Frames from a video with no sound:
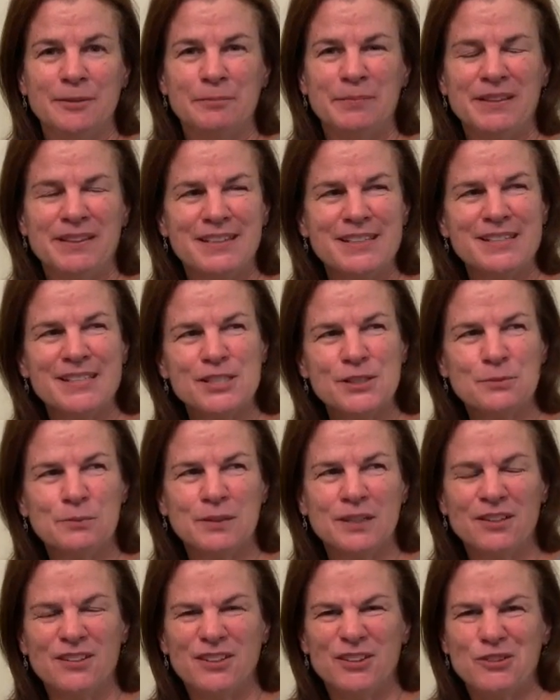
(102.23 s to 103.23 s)
But this is
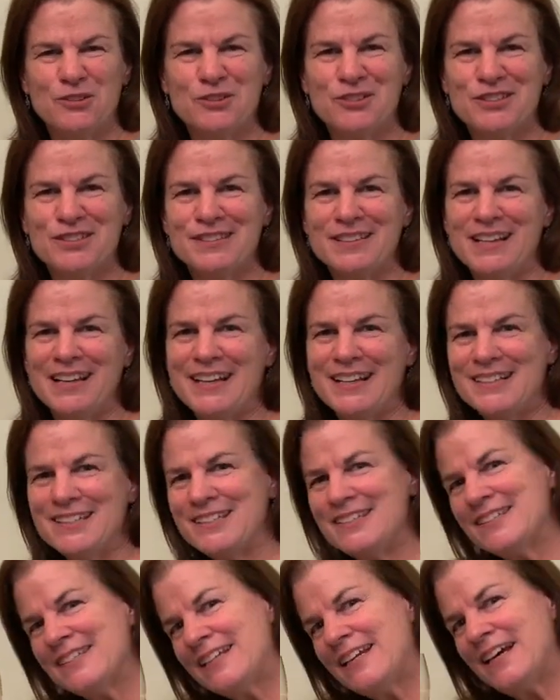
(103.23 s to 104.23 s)
one of those nice
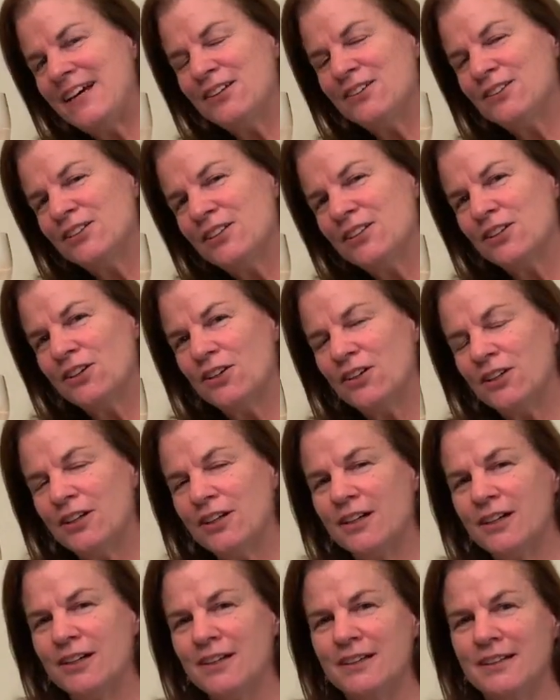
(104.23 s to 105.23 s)
sit out in the
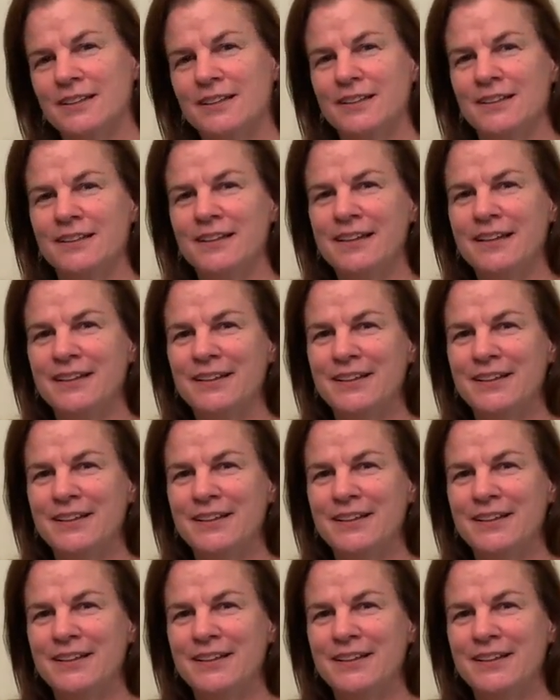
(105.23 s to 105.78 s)
yard and